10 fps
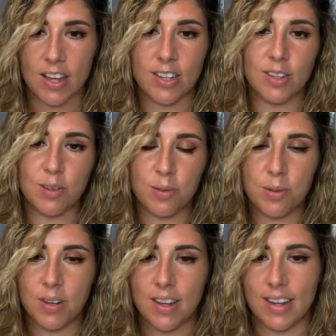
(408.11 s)

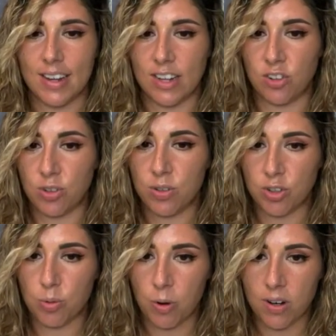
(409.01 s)
You can do
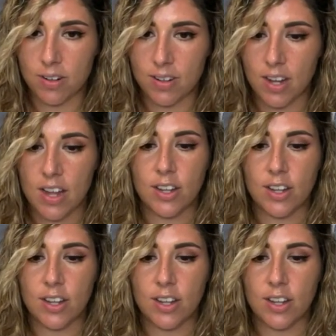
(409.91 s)
this work.